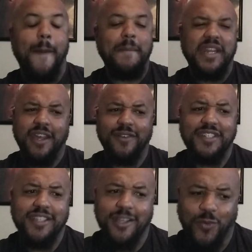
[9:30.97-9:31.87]
Miguel
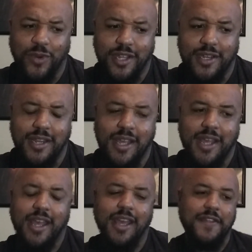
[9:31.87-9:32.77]
did win,
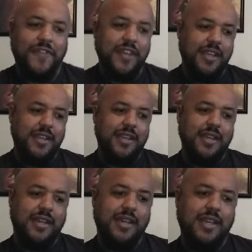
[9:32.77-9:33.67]
and
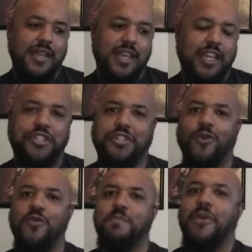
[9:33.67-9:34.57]
then he
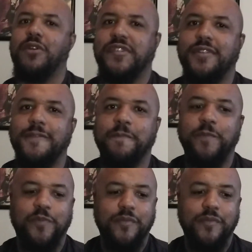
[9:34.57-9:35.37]
showed mercy.